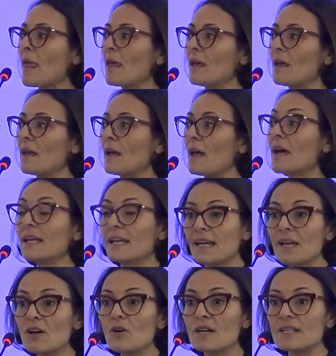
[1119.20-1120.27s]
Uh,
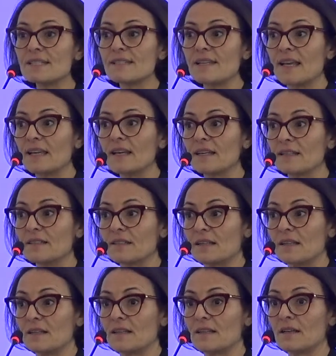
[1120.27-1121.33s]
ICAO has
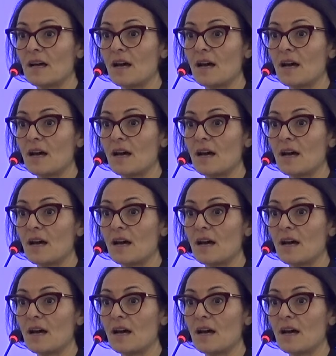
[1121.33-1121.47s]
taken uh,